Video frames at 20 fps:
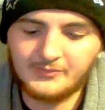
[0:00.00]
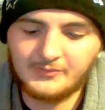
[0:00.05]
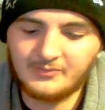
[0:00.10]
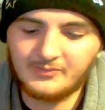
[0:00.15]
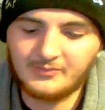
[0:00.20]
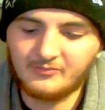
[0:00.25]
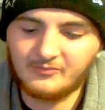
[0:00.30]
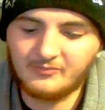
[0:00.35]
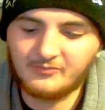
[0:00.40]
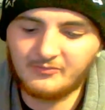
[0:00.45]
from
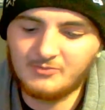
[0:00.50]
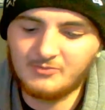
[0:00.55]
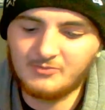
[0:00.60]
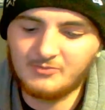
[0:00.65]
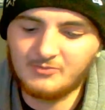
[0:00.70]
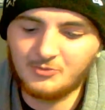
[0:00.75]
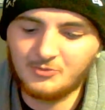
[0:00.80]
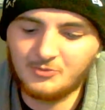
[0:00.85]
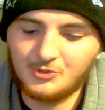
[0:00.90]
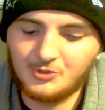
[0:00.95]
Ripple
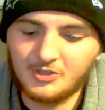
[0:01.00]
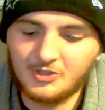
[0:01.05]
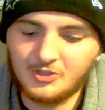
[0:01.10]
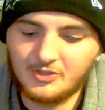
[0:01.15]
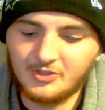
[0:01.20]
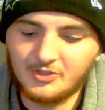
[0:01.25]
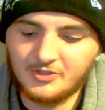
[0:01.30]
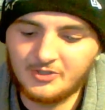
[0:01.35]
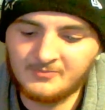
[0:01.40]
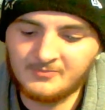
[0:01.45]
Junction,
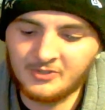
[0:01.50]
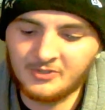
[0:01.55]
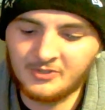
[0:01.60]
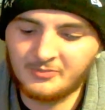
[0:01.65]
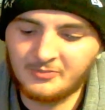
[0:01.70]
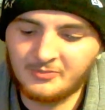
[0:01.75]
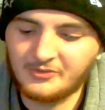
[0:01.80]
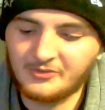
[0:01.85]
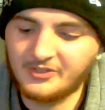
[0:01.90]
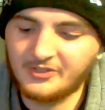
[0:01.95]
100%
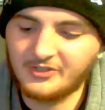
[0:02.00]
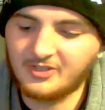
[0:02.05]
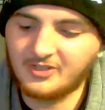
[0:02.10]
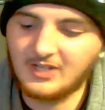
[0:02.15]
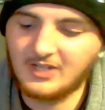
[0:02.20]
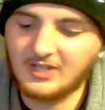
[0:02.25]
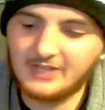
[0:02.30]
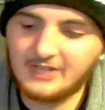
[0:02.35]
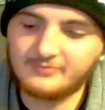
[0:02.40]
cotton.